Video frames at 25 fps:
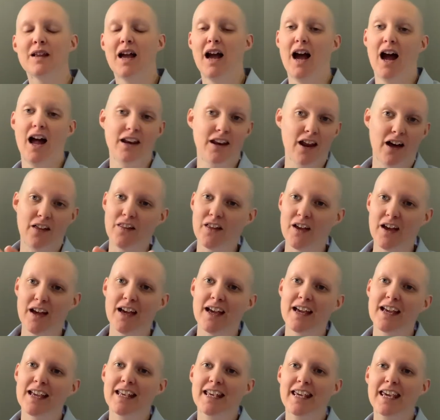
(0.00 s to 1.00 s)
Another
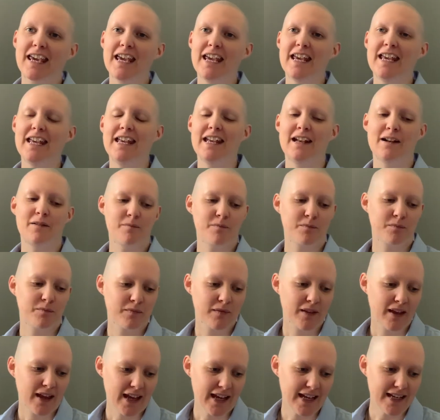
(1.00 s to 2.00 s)
key
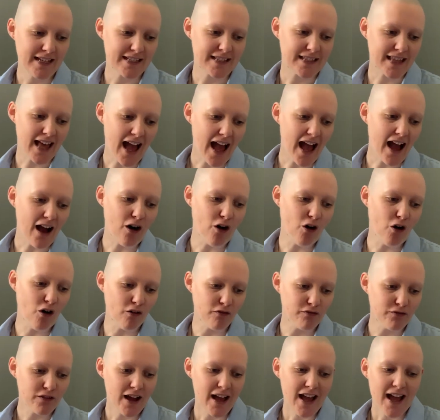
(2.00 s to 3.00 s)
is that
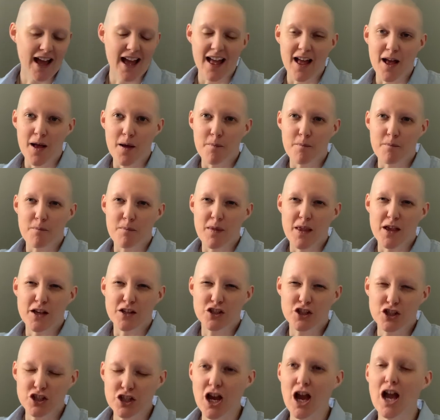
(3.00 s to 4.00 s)
of
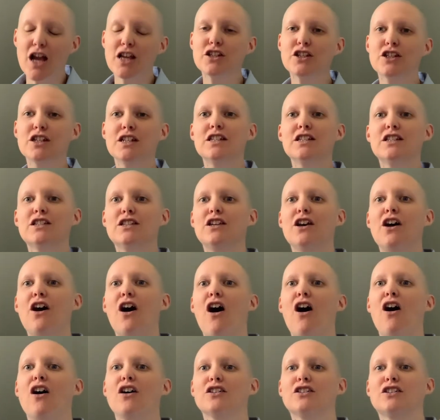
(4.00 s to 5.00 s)
churches that
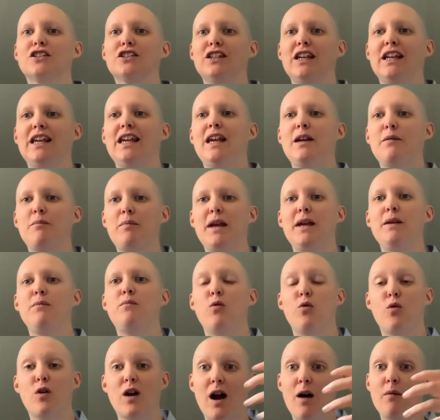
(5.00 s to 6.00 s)
are seeing
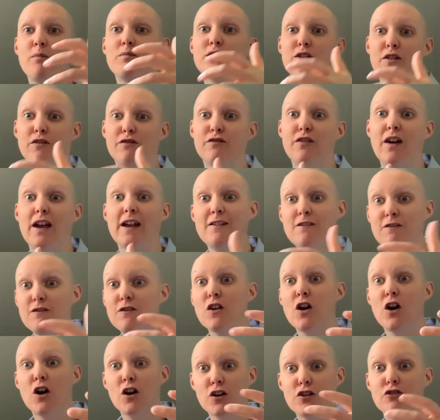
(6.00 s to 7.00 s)
people come to faith,
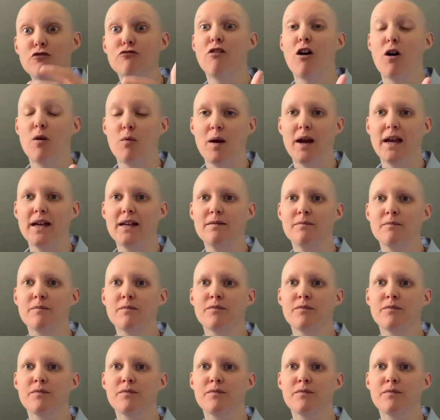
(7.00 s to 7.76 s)
that are growing,